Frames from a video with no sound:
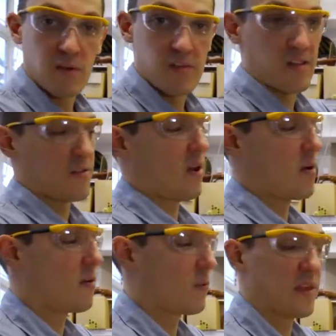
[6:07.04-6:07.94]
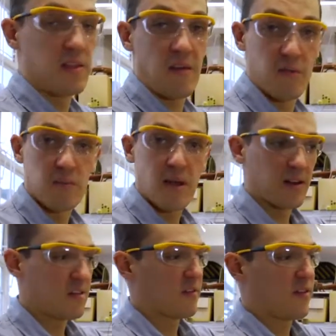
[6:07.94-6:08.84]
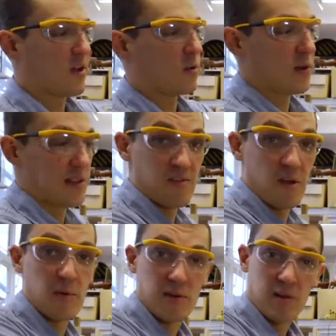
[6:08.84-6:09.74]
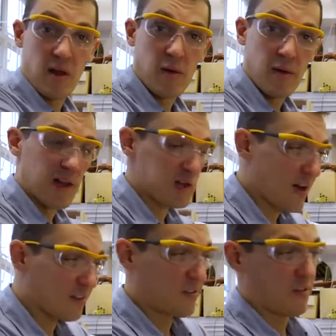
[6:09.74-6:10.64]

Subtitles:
set of currents with a different magnetic field, which this time attract it